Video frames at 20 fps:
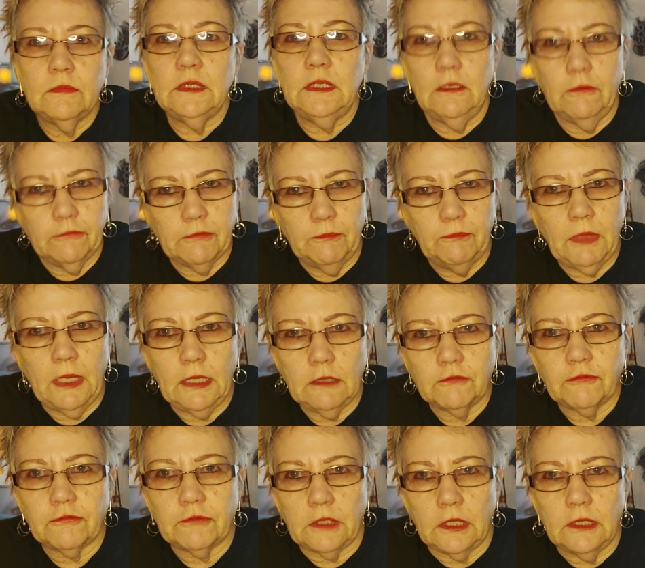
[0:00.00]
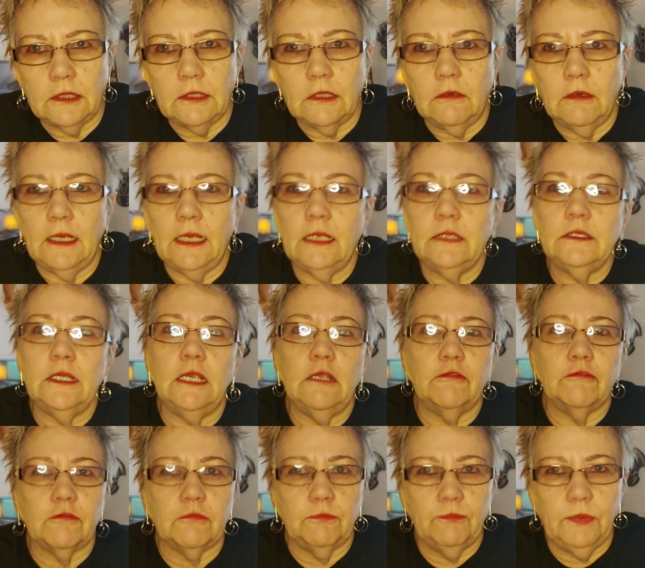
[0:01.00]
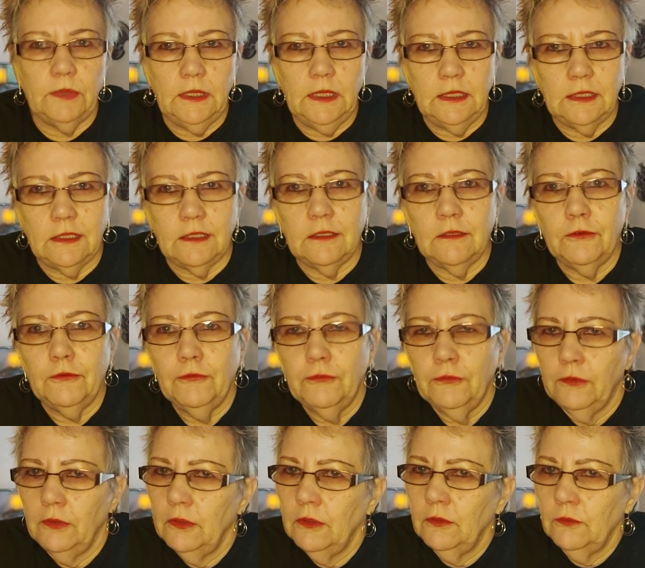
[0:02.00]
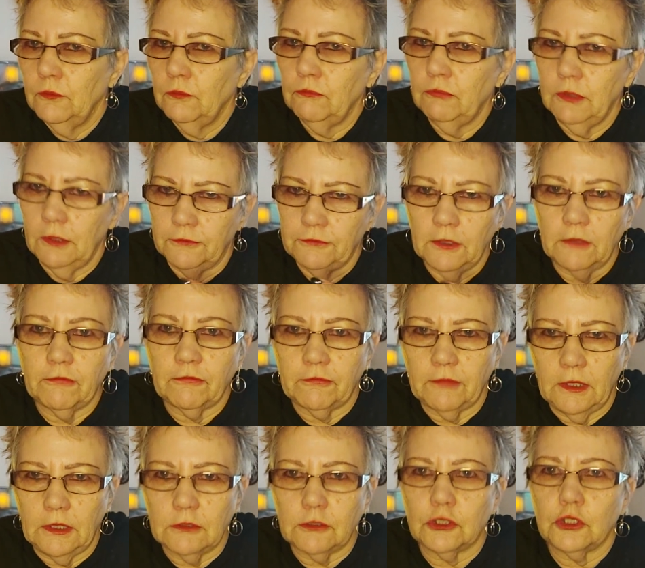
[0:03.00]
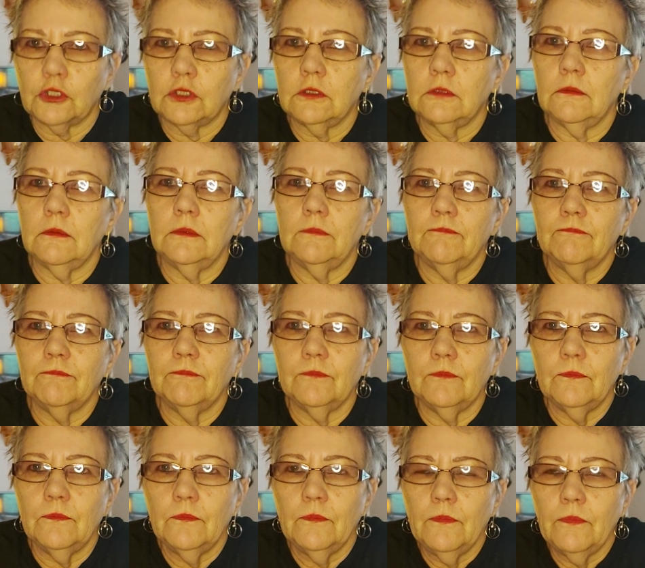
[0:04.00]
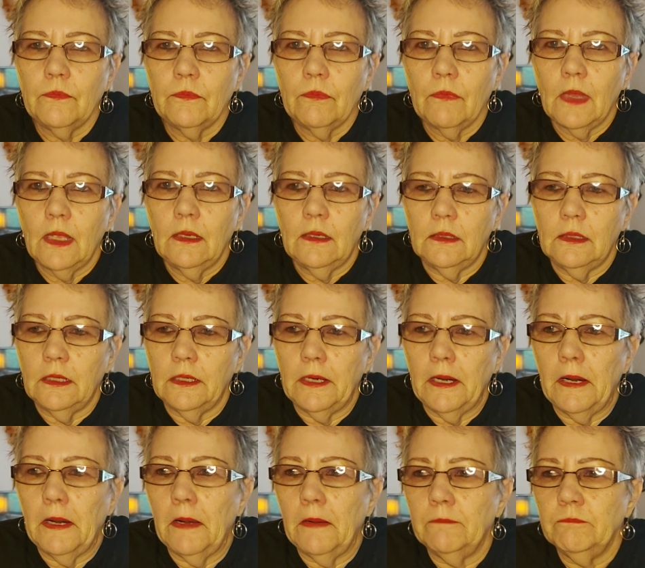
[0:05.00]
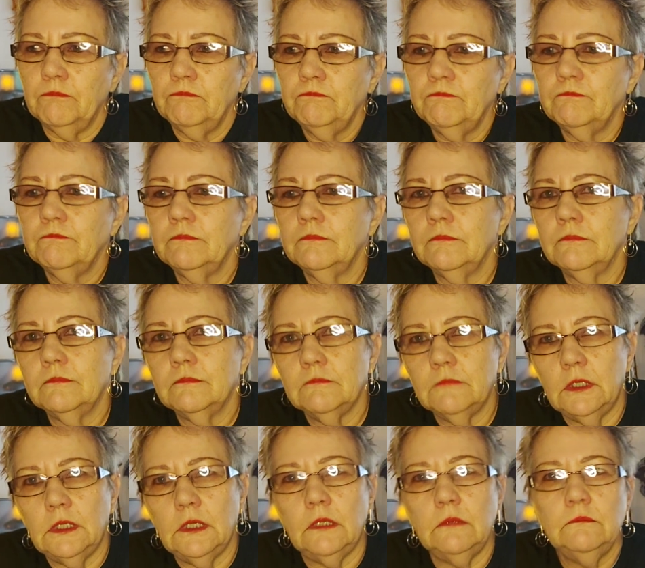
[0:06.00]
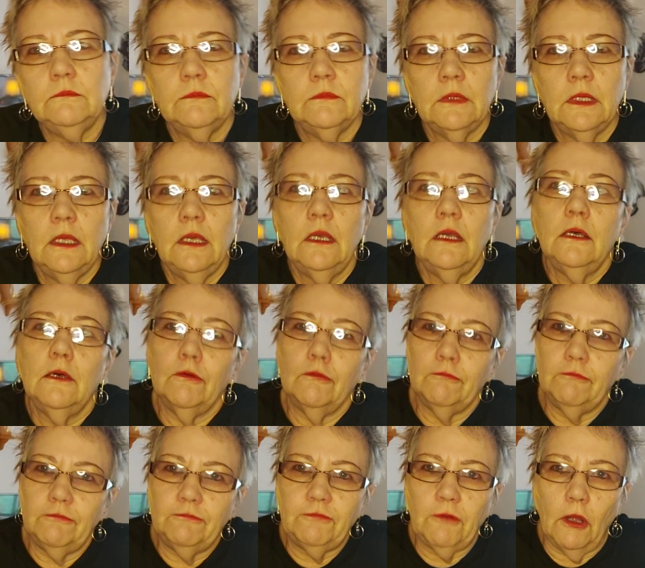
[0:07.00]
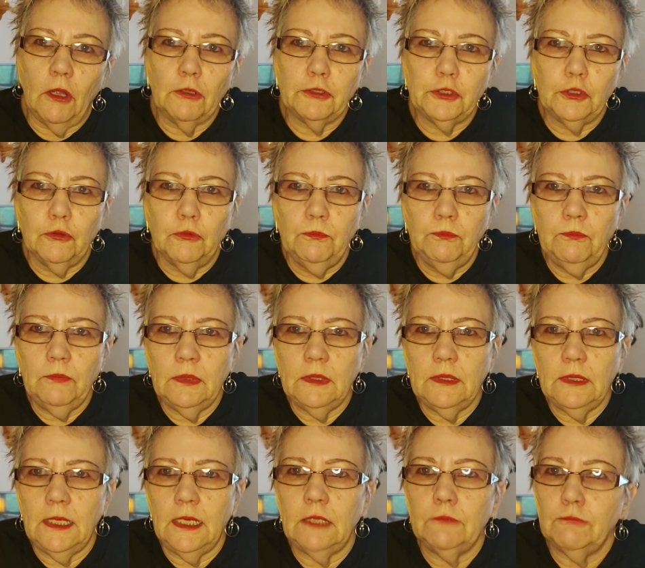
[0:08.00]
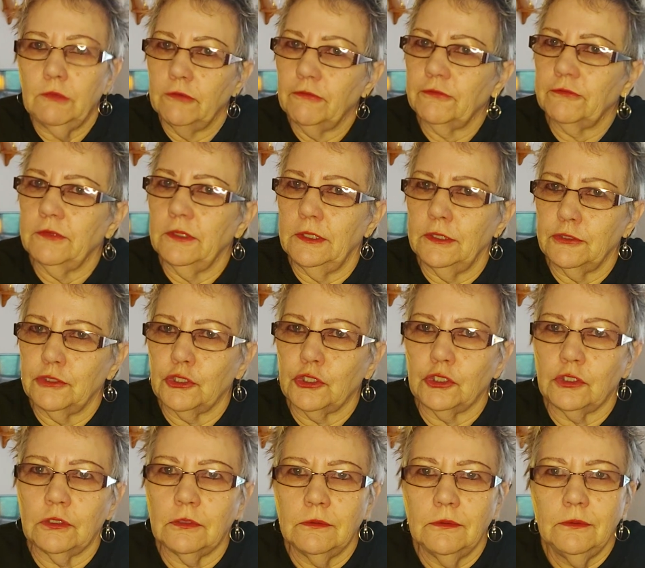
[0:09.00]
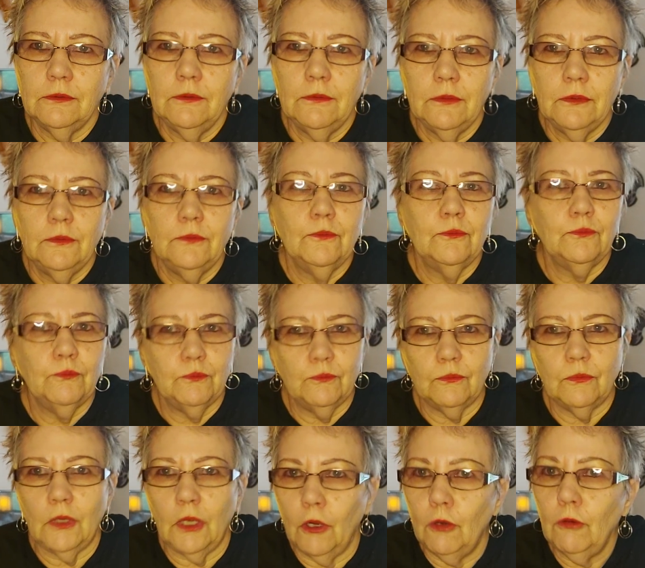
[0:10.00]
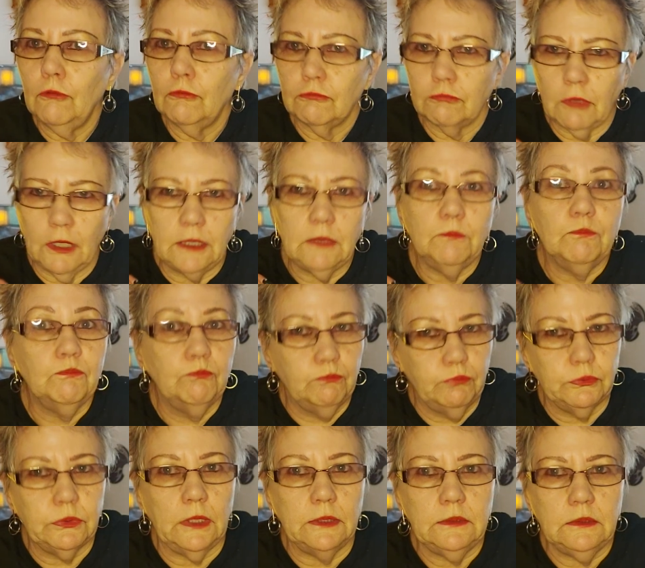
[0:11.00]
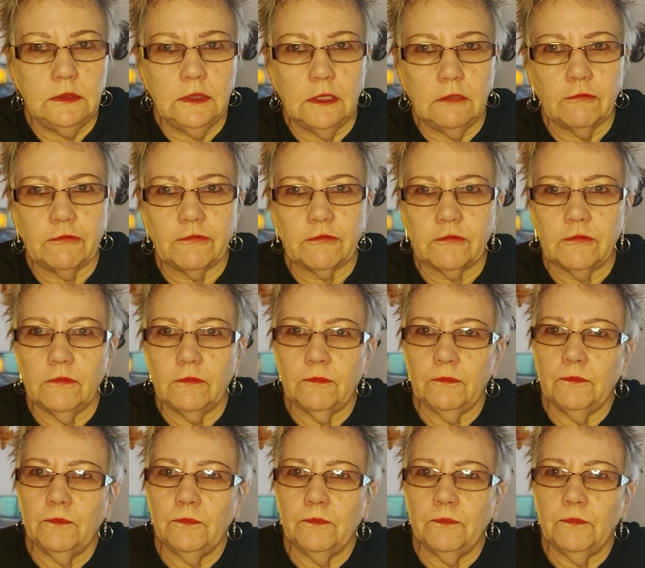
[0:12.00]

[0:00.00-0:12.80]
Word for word: is a bastardo and they speak with such, um, well, volume and with such outright bluntness.